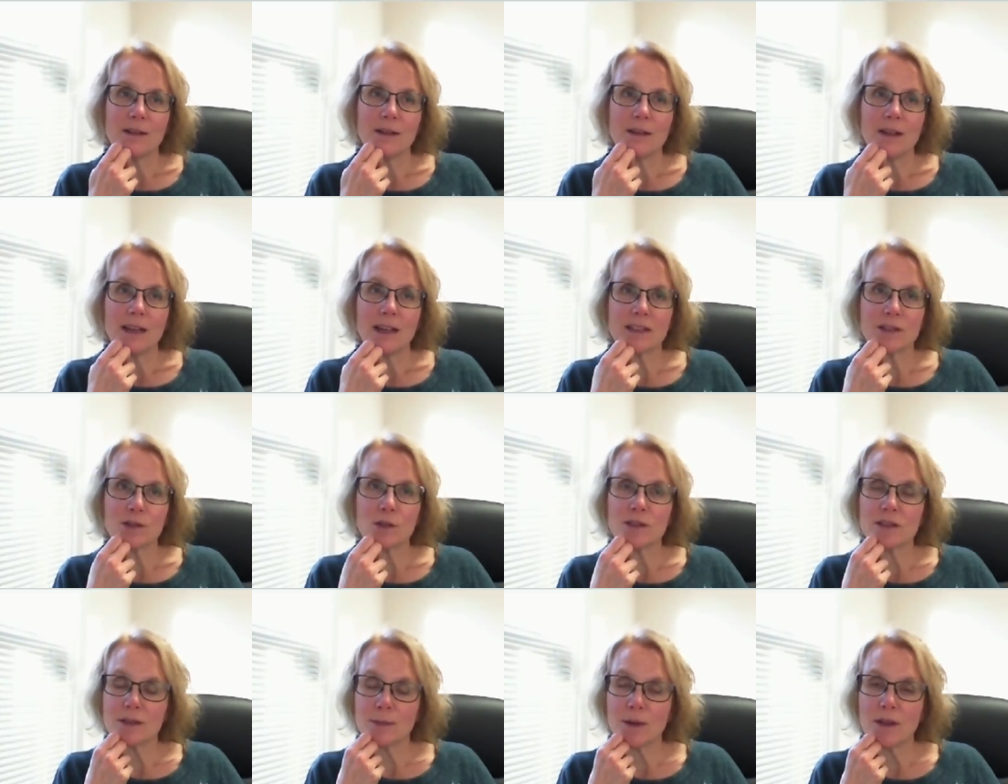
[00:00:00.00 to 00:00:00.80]
has
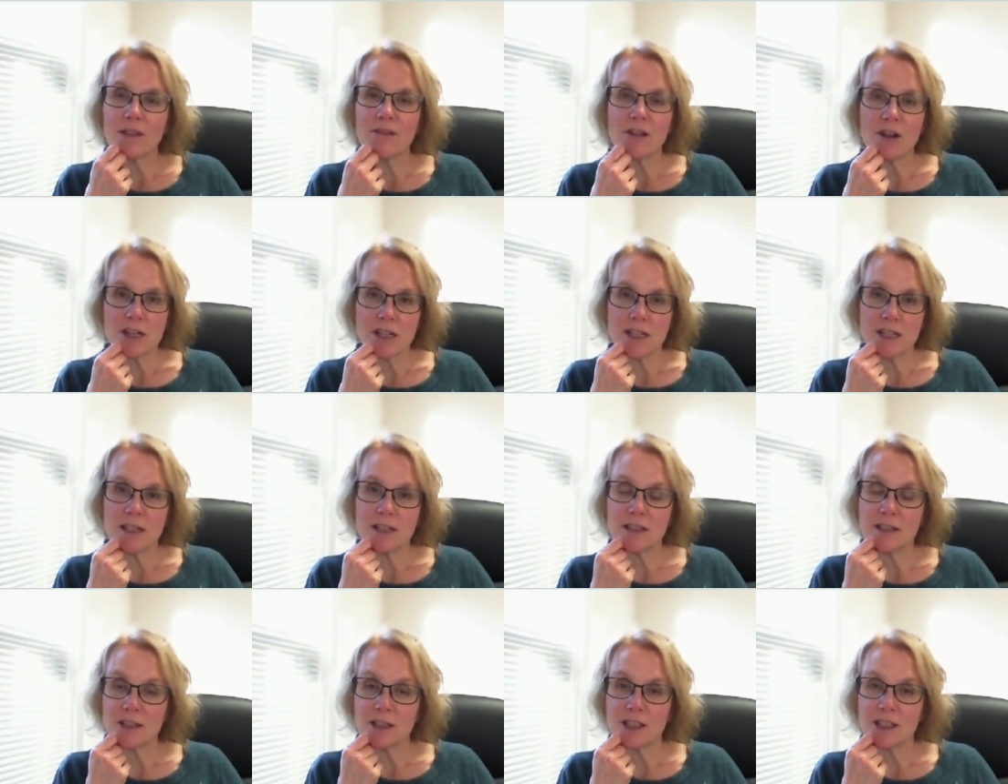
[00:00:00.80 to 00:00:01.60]
got some other
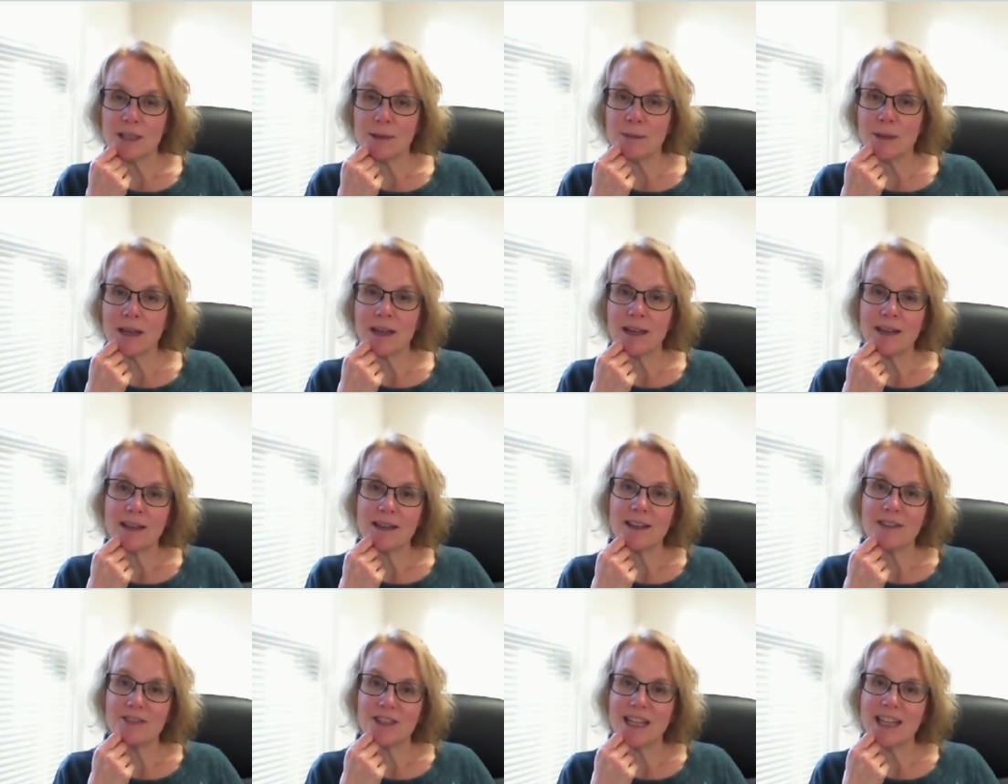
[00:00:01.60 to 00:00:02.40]
ideas that she may,
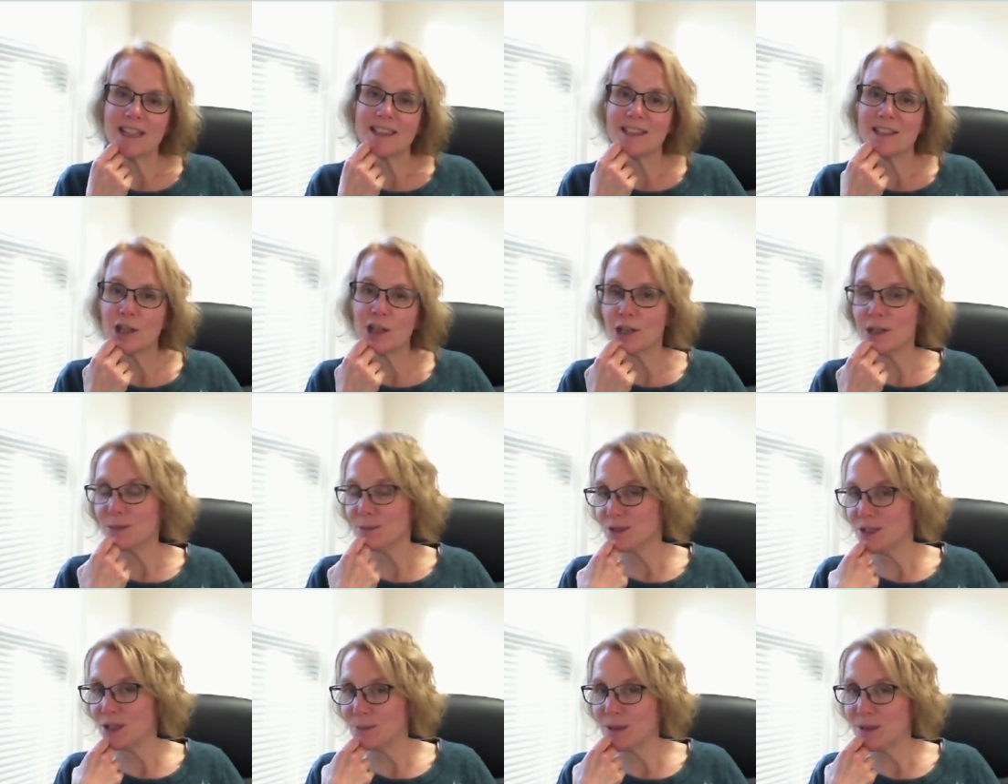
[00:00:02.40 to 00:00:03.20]
if she has
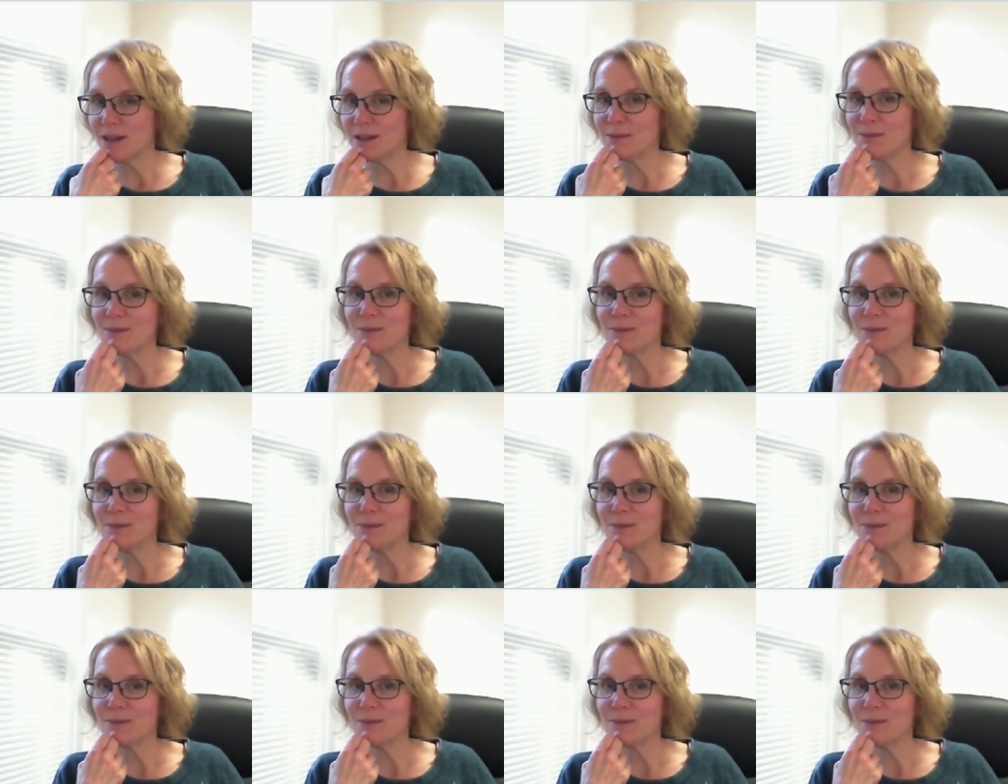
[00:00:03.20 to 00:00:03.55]
time, she may